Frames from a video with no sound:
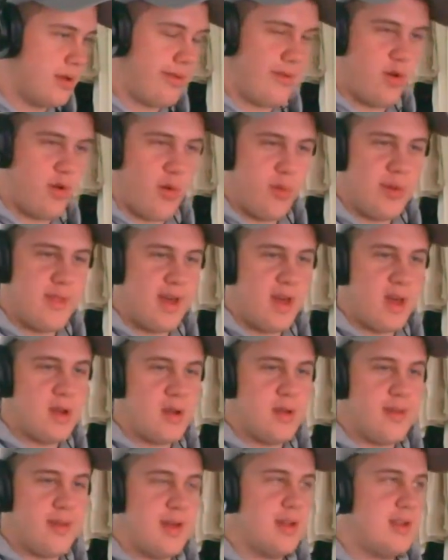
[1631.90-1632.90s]
Throw me
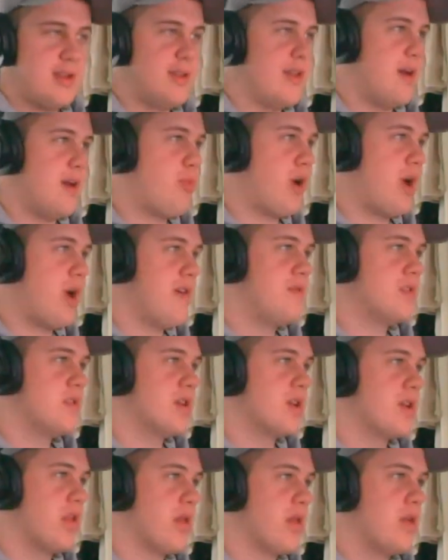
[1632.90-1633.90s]
that private
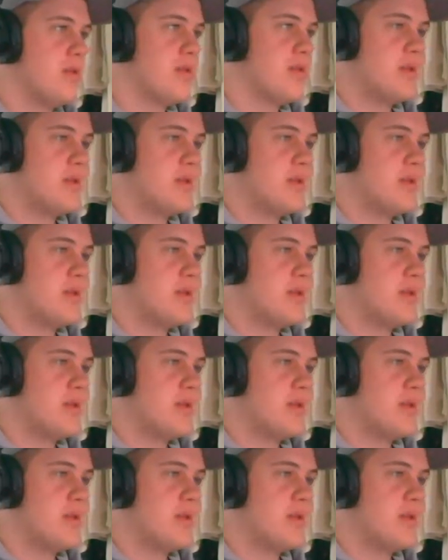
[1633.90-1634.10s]
link though.